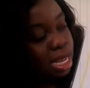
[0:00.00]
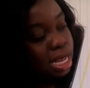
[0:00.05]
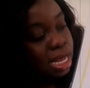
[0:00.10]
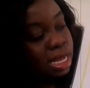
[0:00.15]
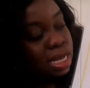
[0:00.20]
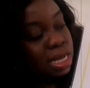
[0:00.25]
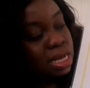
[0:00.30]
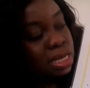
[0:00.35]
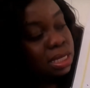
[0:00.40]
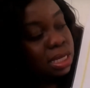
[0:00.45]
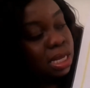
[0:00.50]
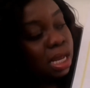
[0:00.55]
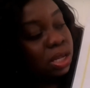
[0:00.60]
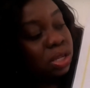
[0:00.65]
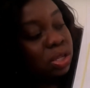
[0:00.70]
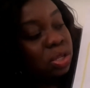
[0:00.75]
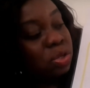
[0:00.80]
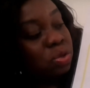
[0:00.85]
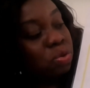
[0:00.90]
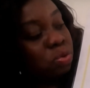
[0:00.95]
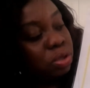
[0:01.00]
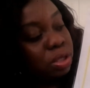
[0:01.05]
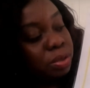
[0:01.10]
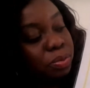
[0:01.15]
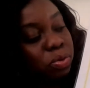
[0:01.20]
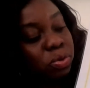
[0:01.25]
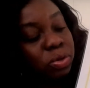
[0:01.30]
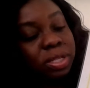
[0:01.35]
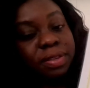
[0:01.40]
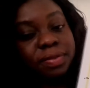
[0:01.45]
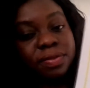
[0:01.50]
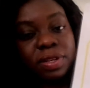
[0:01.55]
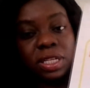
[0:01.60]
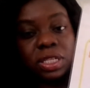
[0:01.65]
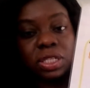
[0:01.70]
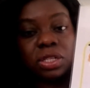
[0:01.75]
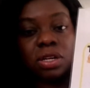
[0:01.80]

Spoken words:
is a huge motivation